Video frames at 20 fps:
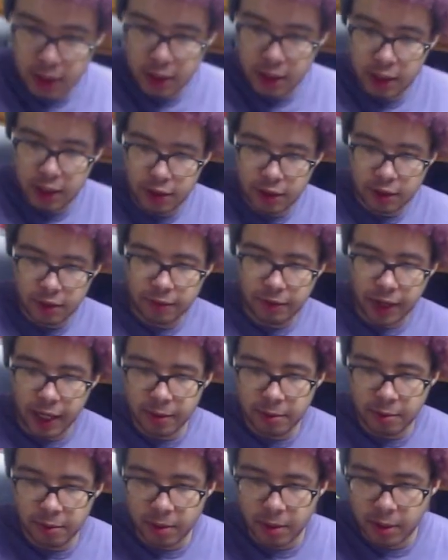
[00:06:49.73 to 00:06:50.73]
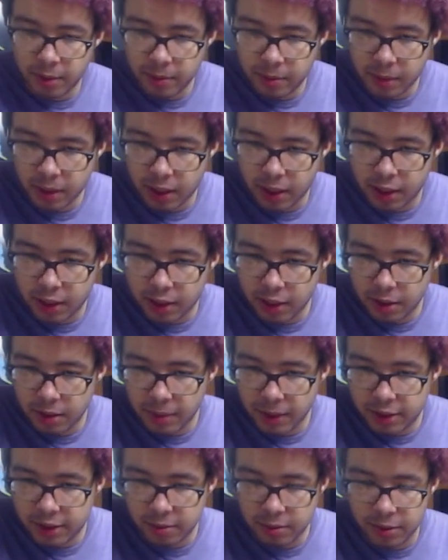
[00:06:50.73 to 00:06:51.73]
Just in vibing mode, gonna
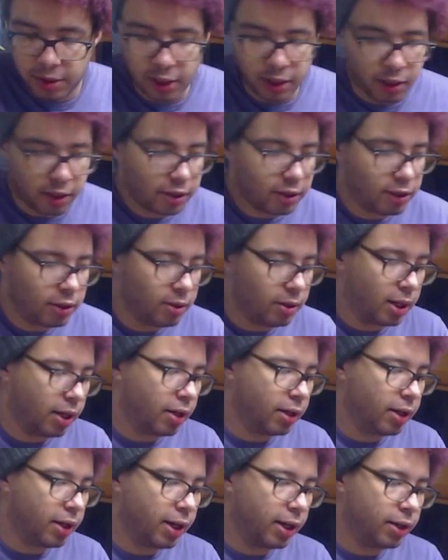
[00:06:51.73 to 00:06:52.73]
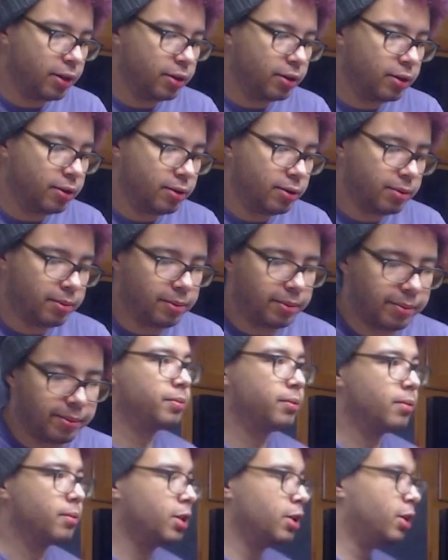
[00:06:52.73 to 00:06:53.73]
make some TRQ? Hell yeah, dude.
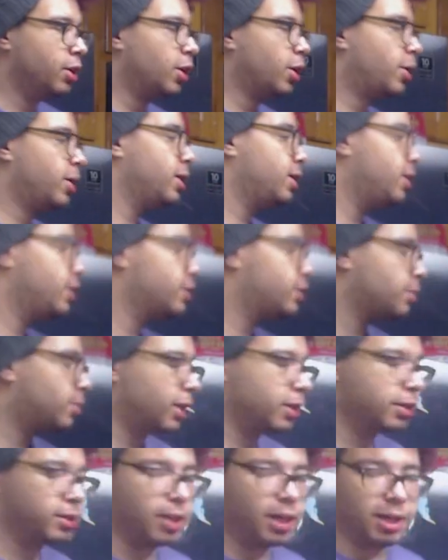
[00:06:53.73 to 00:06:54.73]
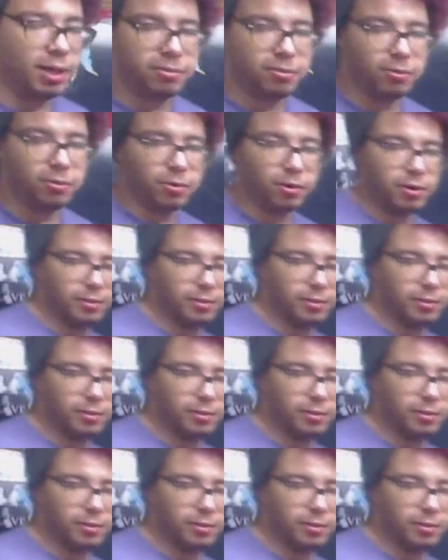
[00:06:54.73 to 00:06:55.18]
You know what it's about time for?